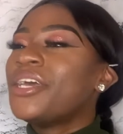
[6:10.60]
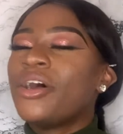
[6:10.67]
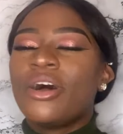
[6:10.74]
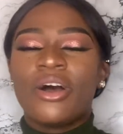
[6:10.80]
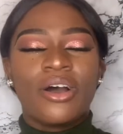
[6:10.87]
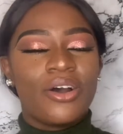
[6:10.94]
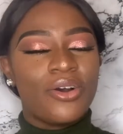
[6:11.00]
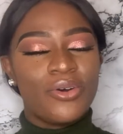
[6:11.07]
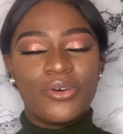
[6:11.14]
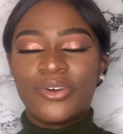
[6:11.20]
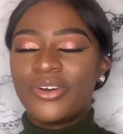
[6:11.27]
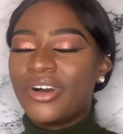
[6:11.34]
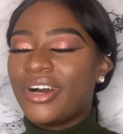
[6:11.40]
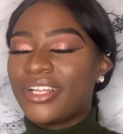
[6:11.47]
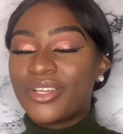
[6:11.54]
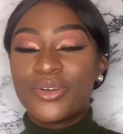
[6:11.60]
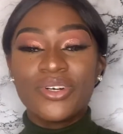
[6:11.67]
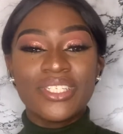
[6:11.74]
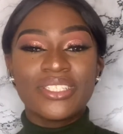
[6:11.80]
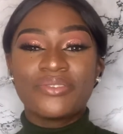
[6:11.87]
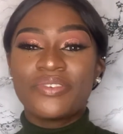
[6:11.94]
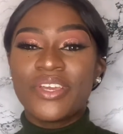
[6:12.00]
God
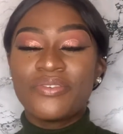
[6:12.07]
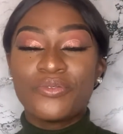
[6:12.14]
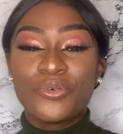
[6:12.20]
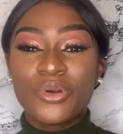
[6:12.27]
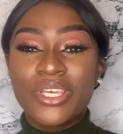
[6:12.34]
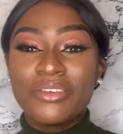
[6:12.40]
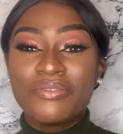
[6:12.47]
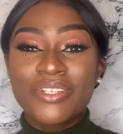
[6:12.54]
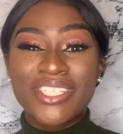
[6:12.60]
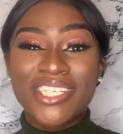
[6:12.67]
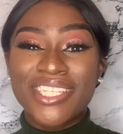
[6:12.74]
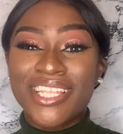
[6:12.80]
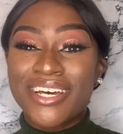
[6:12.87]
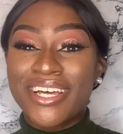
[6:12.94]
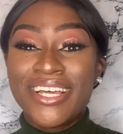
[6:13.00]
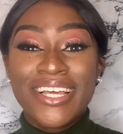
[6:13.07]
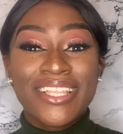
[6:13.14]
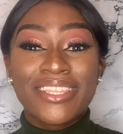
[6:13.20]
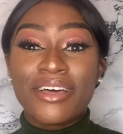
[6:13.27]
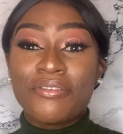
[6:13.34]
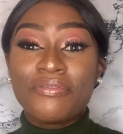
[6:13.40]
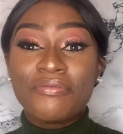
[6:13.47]
is faithful even to
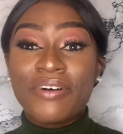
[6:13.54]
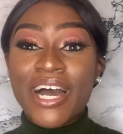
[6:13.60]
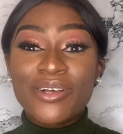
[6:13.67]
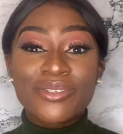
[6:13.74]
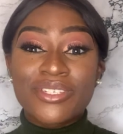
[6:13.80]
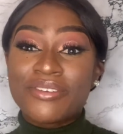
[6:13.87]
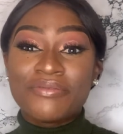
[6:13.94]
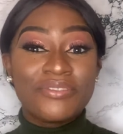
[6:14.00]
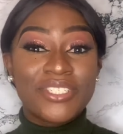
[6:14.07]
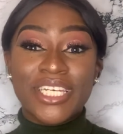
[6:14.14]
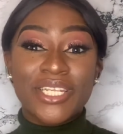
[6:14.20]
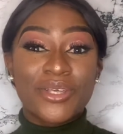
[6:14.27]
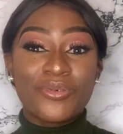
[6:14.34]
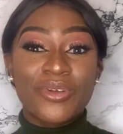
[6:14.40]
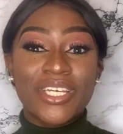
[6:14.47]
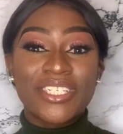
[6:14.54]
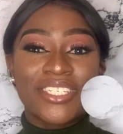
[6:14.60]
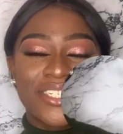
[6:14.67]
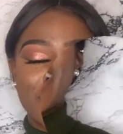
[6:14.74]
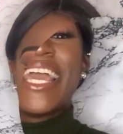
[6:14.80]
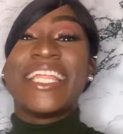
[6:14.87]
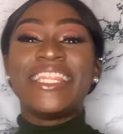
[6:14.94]
the thousandth
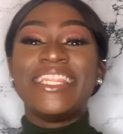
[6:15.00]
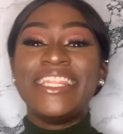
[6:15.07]
generation.